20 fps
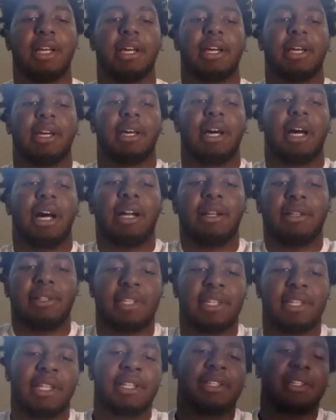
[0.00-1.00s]
I understand
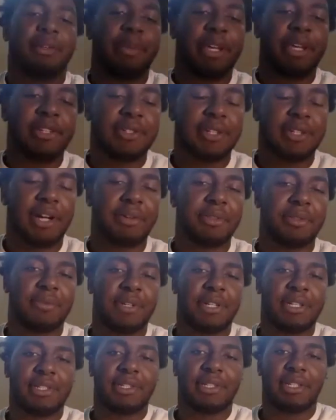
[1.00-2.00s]
that it's a major health
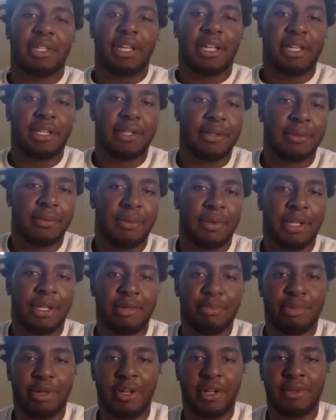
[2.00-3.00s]
risk and what
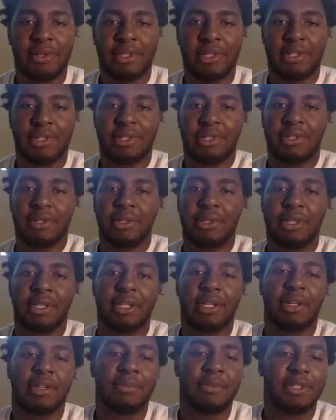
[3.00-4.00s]
it poses to the
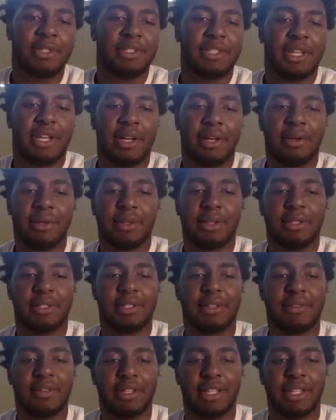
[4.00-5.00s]
young men's health and
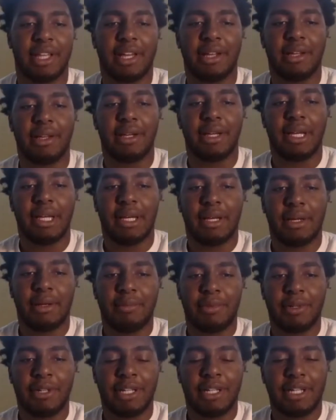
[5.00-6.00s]
stuff like that.
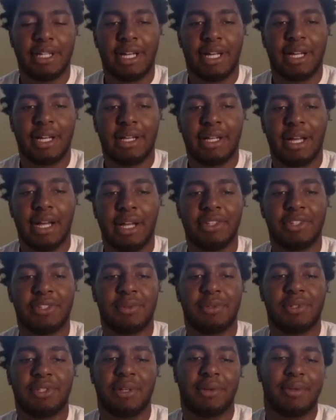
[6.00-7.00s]
But I just
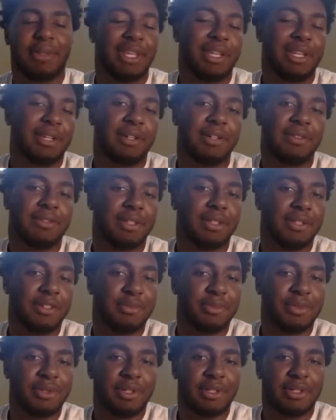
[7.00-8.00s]
wish they would think it over a little
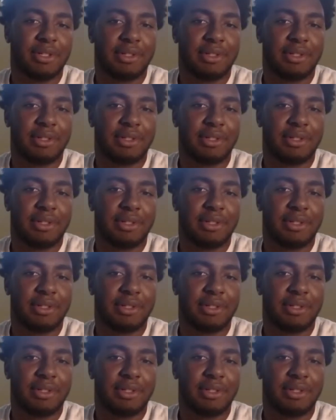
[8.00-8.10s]
more.